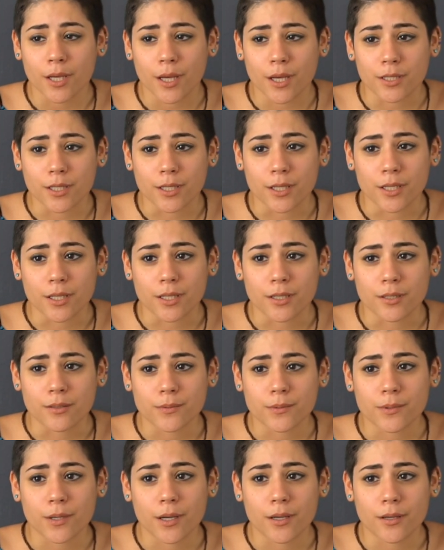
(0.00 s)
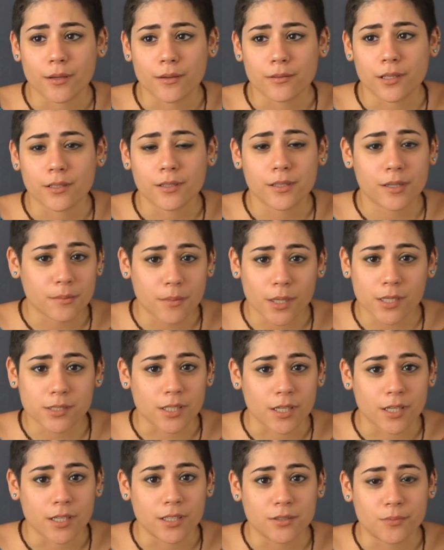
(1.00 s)
And then that didn't make
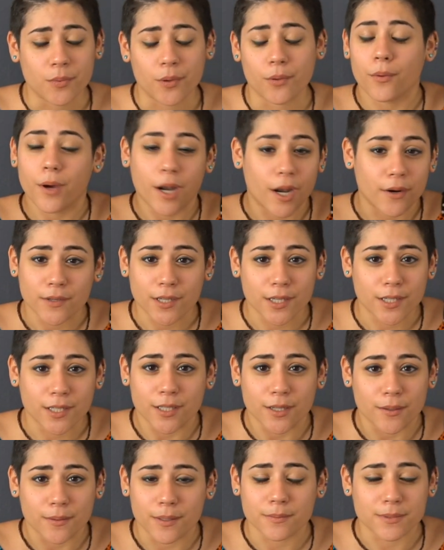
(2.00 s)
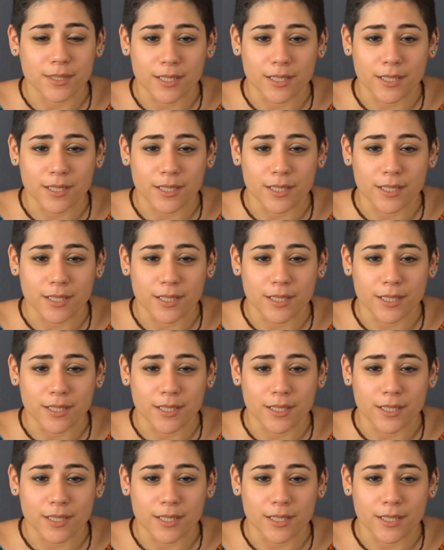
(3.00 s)
sense, but whatever, you know what I'm